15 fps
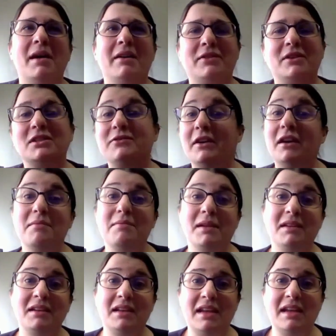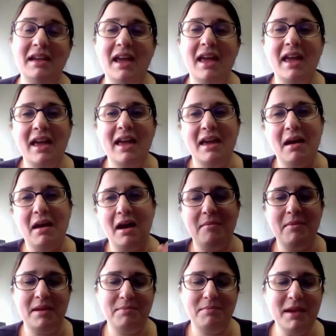But if there's variability
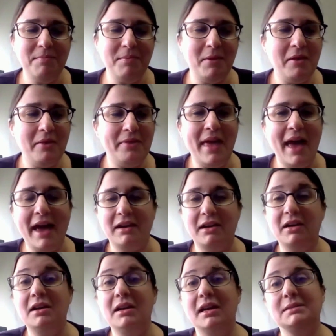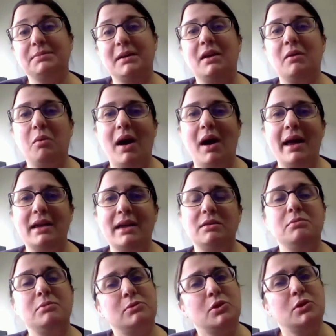um, in people, that could explain why
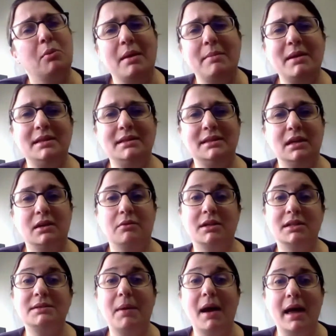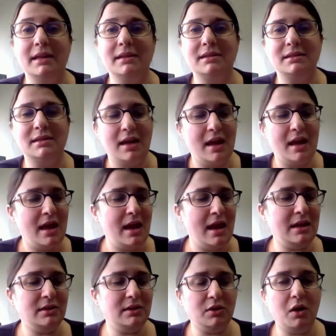you don't maybe see a response.
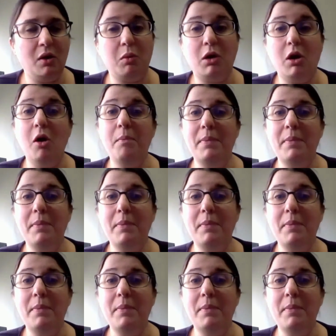And so we're